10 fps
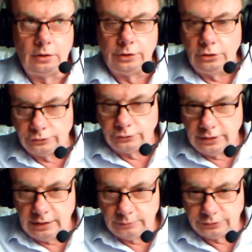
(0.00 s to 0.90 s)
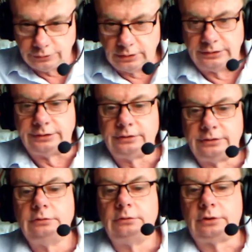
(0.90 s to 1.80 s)
or the username doesn't
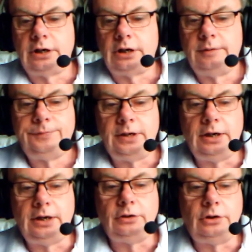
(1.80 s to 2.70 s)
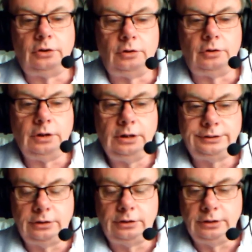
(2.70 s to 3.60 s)
exist, okay, then you're
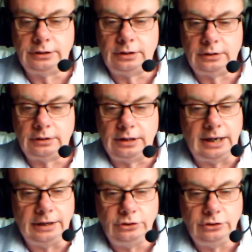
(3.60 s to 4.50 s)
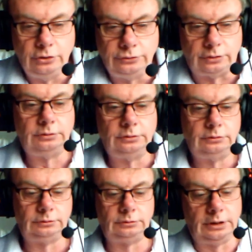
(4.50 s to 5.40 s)
inserting into the add user,
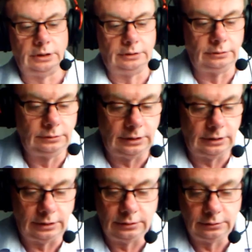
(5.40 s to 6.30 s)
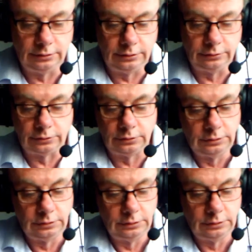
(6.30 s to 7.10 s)
okay, the add user